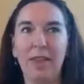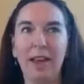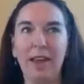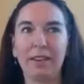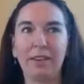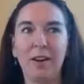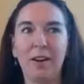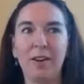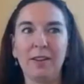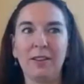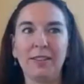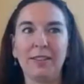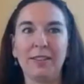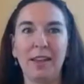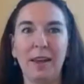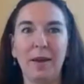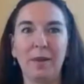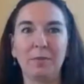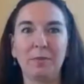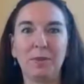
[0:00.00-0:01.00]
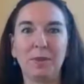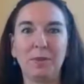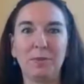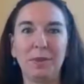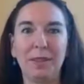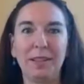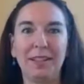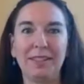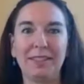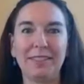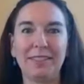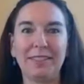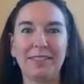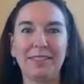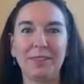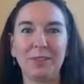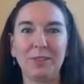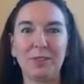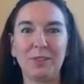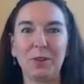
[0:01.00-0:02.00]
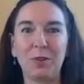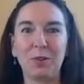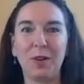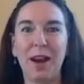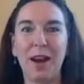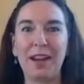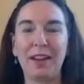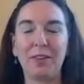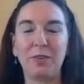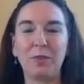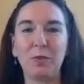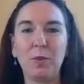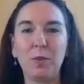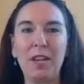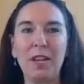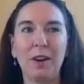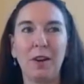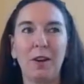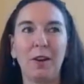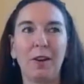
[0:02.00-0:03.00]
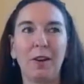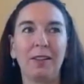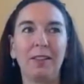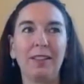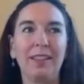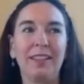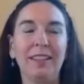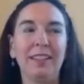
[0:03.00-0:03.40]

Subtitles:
that concept because you're so right. If we are